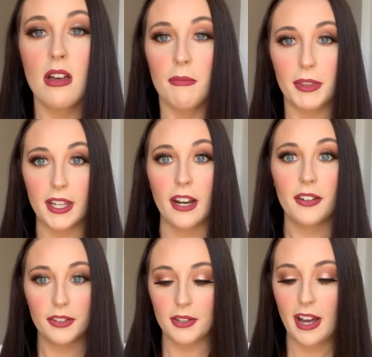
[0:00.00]
But then I
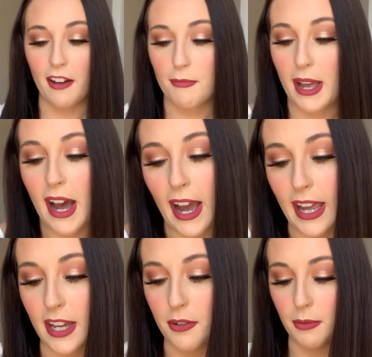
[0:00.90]
also have my
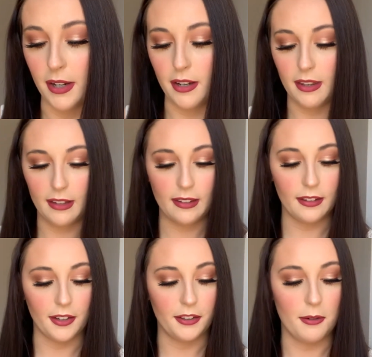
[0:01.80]
high-end one. This is
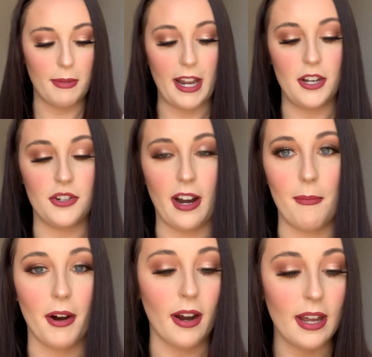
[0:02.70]
also by Dry
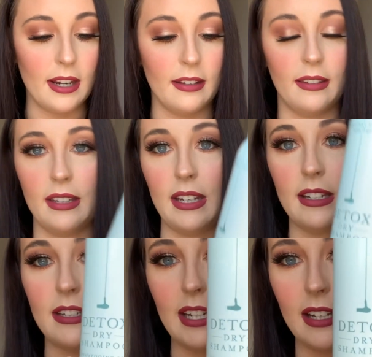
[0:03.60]
Bar. It is the
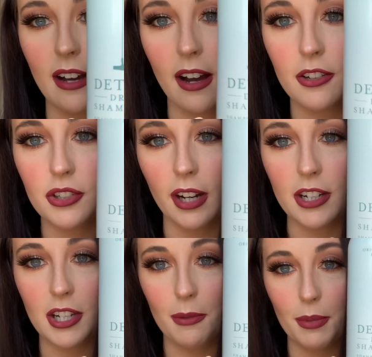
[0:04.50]
Detox Dry
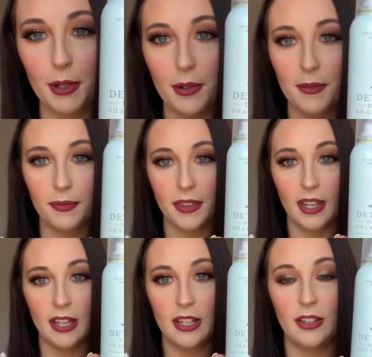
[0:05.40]
Shampoo.
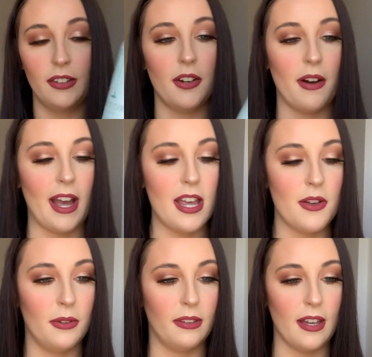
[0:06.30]
So I
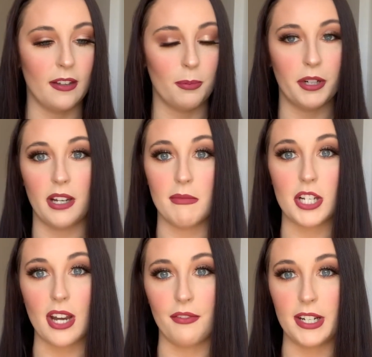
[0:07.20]
use this pretty
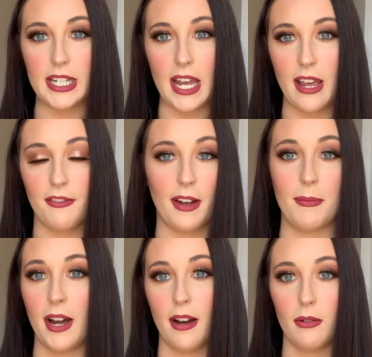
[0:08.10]
much every day if I'm
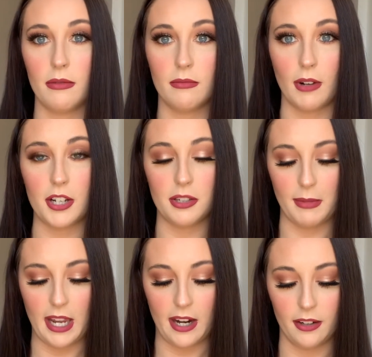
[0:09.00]
not washing
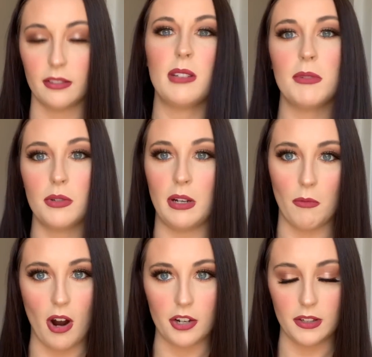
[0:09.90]
my hair. In between
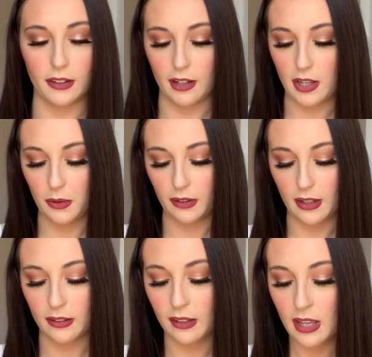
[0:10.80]
washes, I'll use
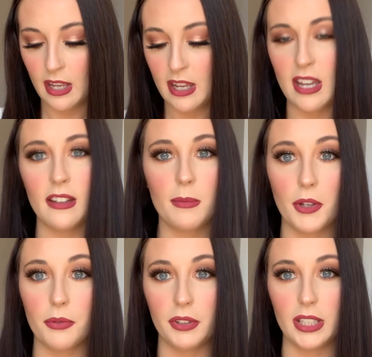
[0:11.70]
this. It
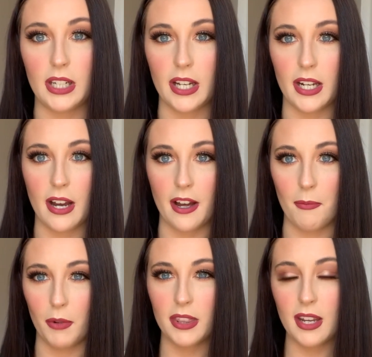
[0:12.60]
smells really good.
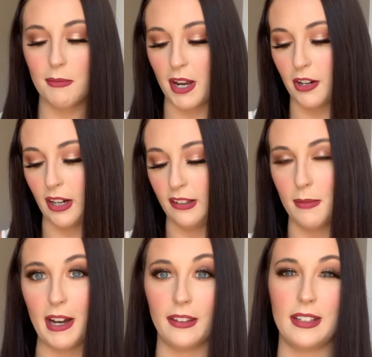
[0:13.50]
One thing I'm not crazy
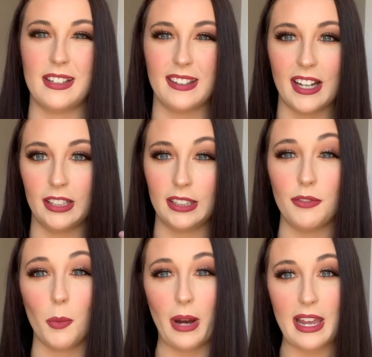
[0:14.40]
about is it does kind of leave
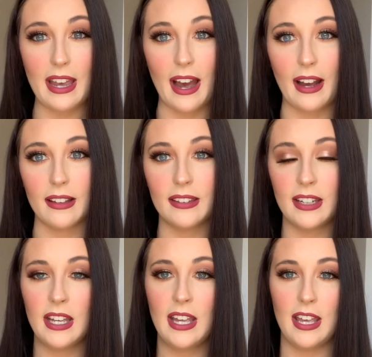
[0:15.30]
a white cast
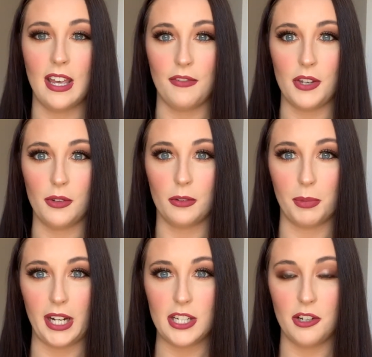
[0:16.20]
if you
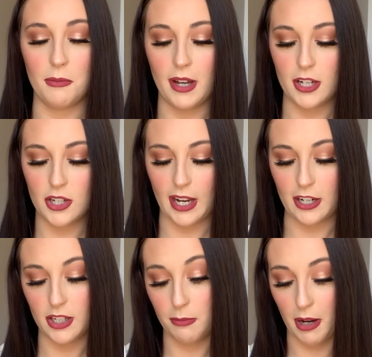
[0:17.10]
spray too much. I
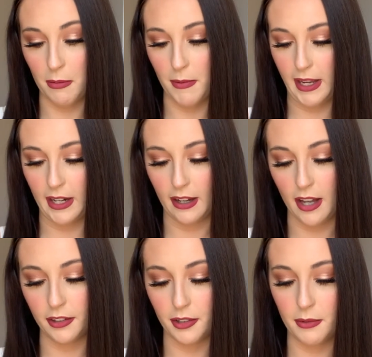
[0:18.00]
should probably get a
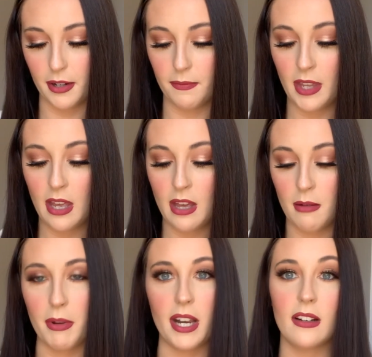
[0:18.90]
colored one,
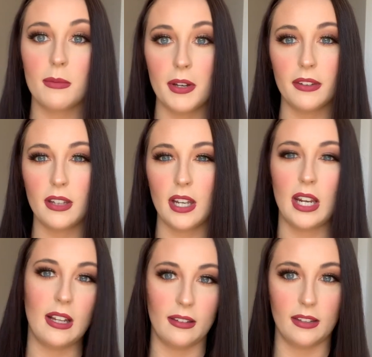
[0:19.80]
but it smells good. It
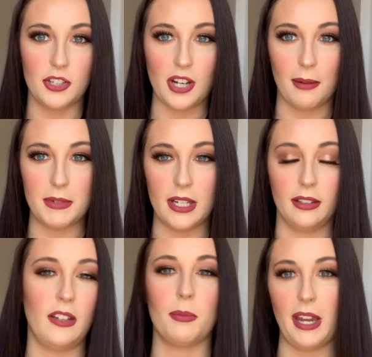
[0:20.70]
gets the job done,
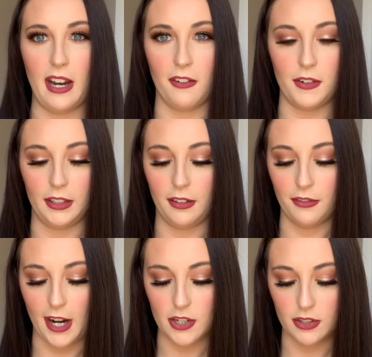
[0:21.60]
leaves my hair feeling
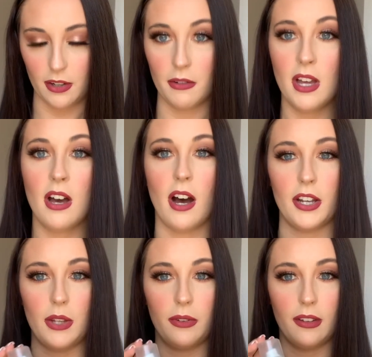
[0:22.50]
fresh. So I'll
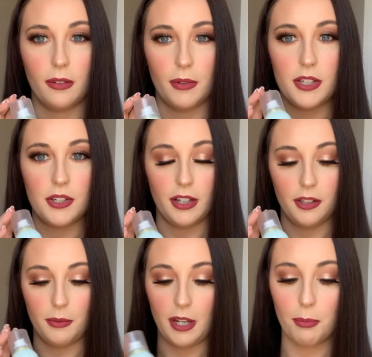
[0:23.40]
use this one during the
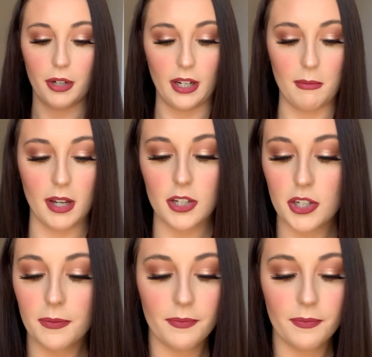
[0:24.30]
week pretty much.